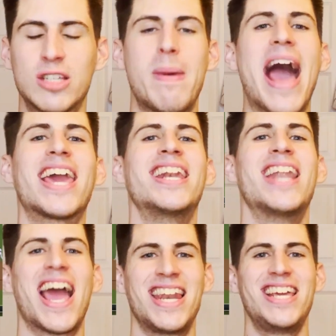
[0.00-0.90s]
back in
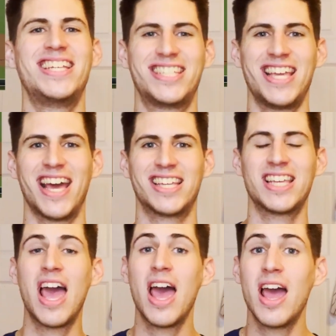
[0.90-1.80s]
'96.
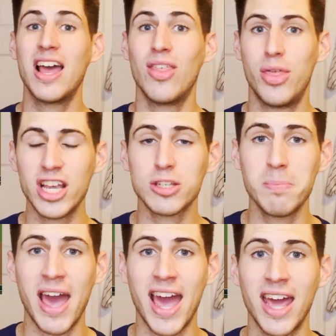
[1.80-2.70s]
This
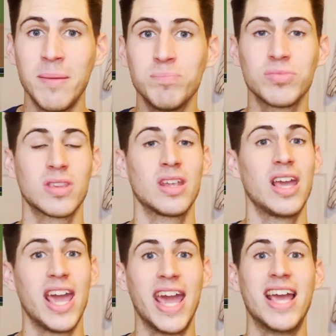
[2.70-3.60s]
man
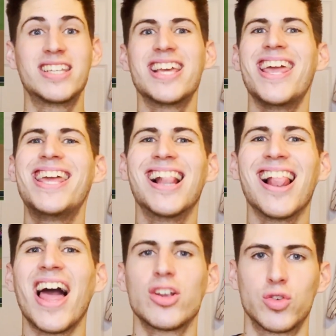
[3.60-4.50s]
is
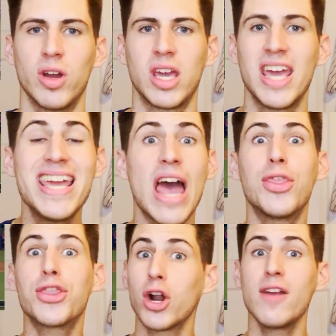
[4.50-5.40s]
electric. He had
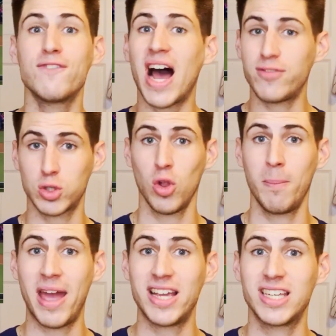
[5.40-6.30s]
35 stolen
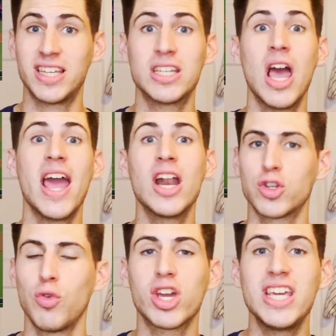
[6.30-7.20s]
bases in
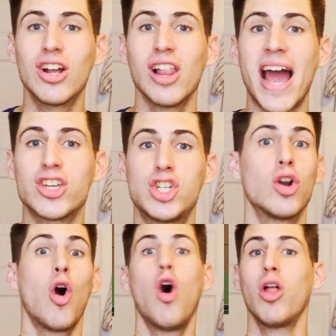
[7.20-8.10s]
his rookie year last
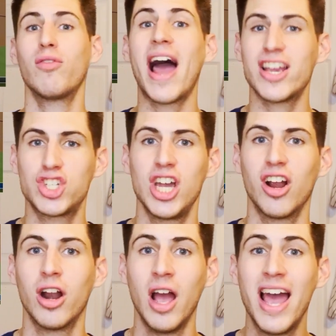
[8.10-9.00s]
year, all of last
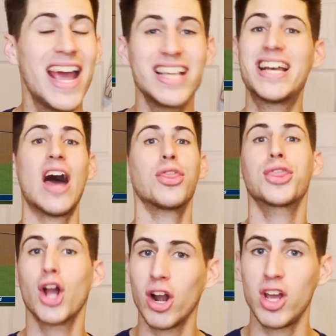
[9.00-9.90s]
year. He's got
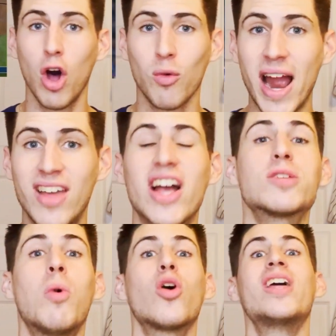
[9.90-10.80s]
30 already. That's
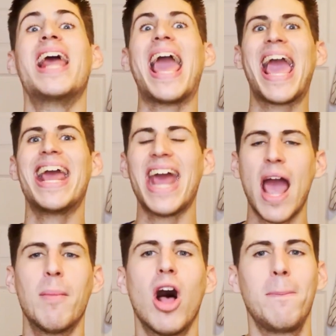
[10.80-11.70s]
more than 8
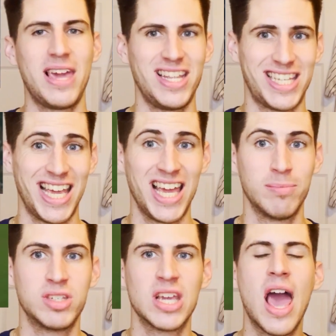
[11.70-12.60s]
MLB
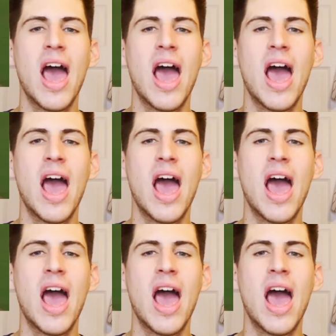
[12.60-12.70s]
teams.